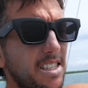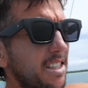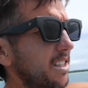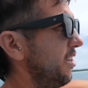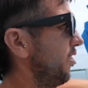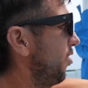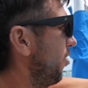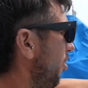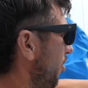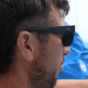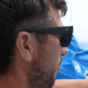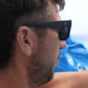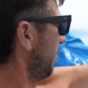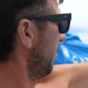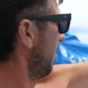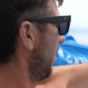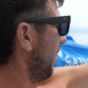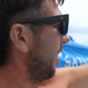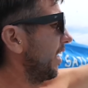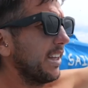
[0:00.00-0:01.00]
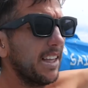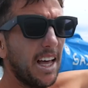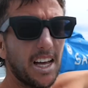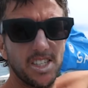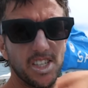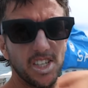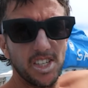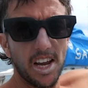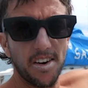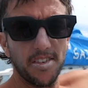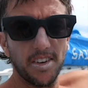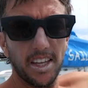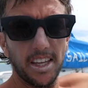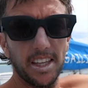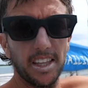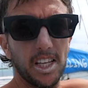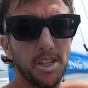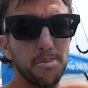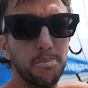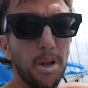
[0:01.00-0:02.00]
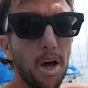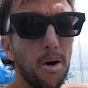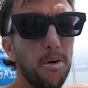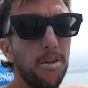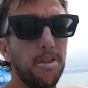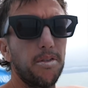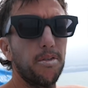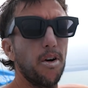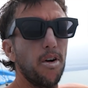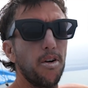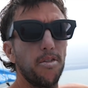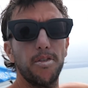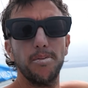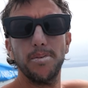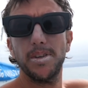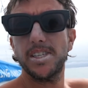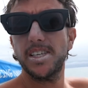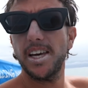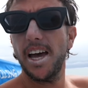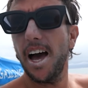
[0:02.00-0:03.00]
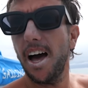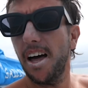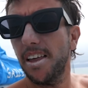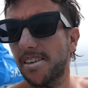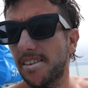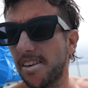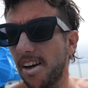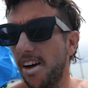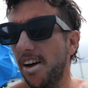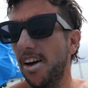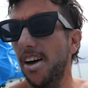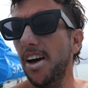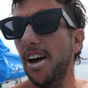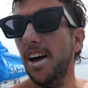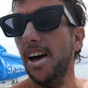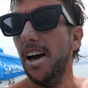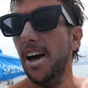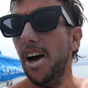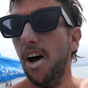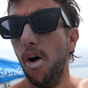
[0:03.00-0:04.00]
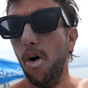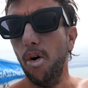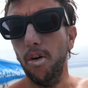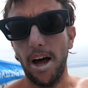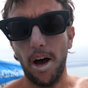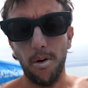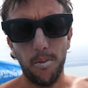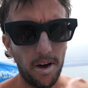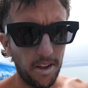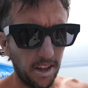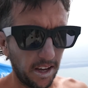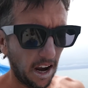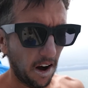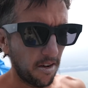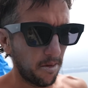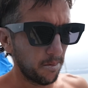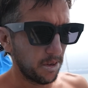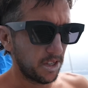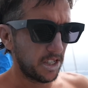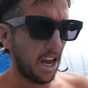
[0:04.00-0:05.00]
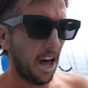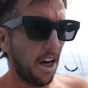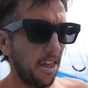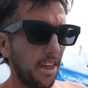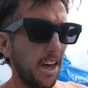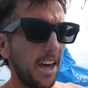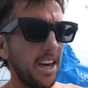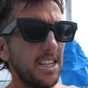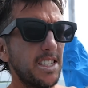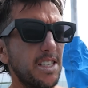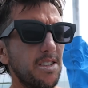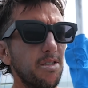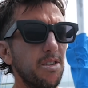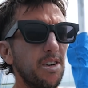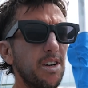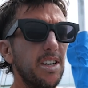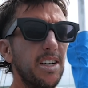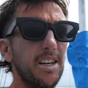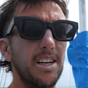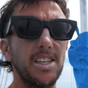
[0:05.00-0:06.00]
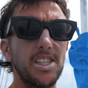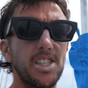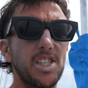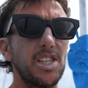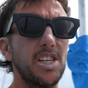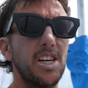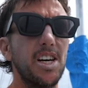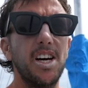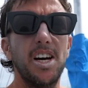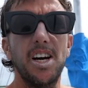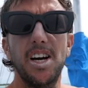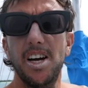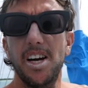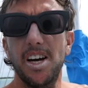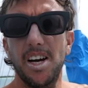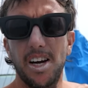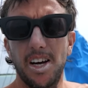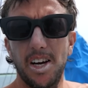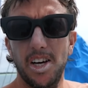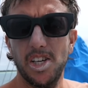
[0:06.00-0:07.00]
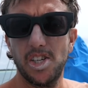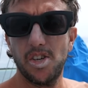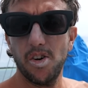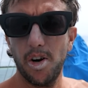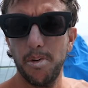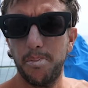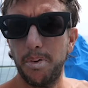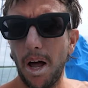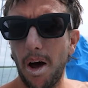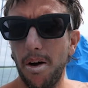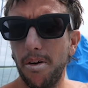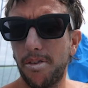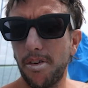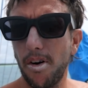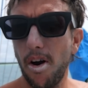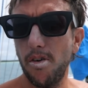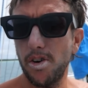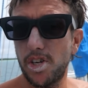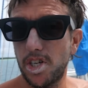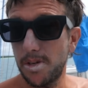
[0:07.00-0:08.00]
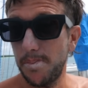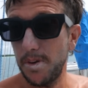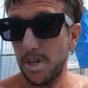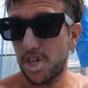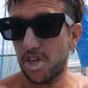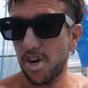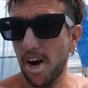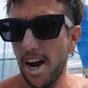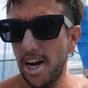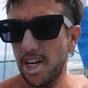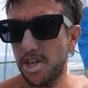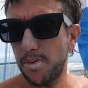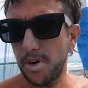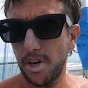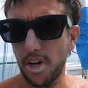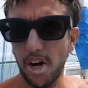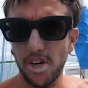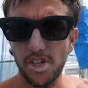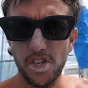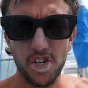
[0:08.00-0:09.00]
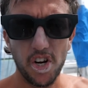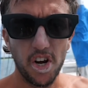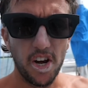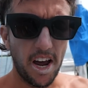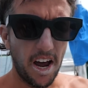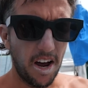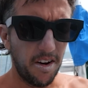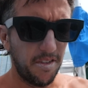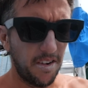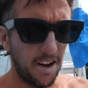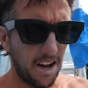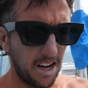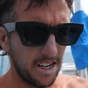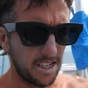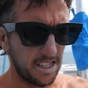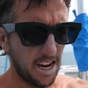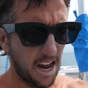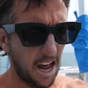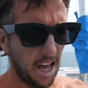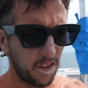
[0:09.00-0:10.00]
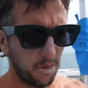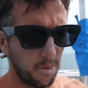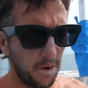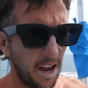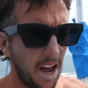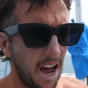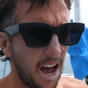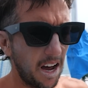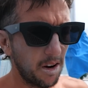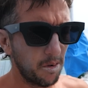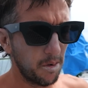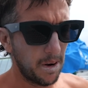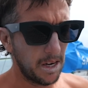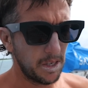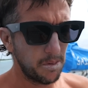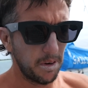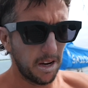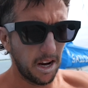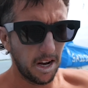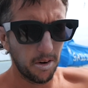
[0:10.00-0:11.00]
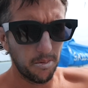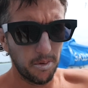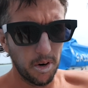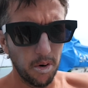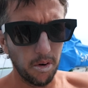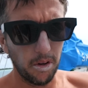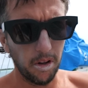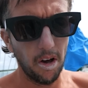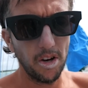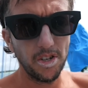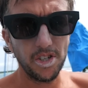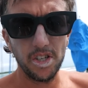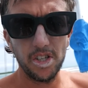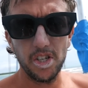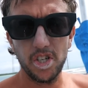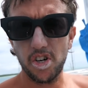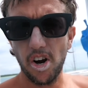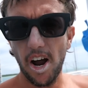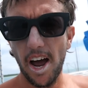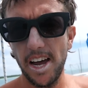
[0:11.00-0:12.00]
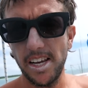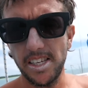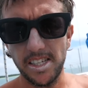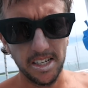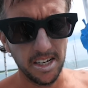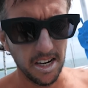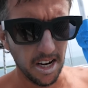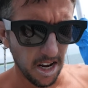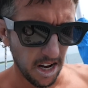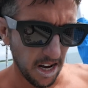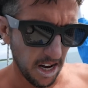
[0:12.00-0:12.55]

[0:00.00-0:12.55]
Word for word: to the north, but I think that's just everything that's blowing through from the south. So all that weather came from the southeast, and it's sort of blowing through, which is a bit strange, but it goes to show how far south we are. We must be getting real close to the trades and